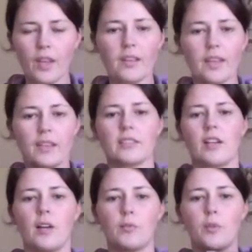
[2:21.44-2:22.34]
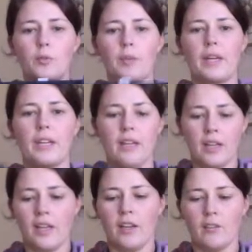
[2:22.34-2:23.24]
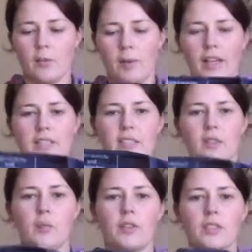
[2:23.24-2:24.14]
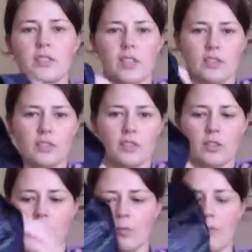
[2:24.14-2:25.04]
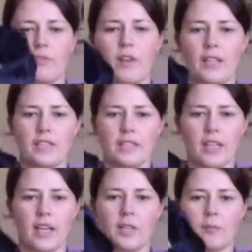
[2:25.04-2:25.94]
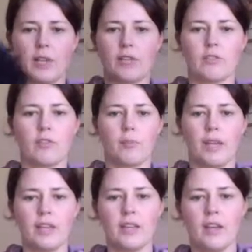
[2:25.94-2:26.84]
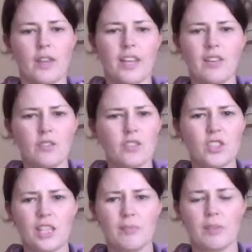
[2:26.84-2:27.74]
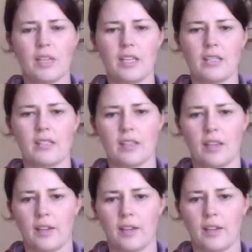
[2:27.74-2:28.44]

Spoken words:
that will be replacing the one that's starting to look a bit faded and a bit grubby. They're not cheap, these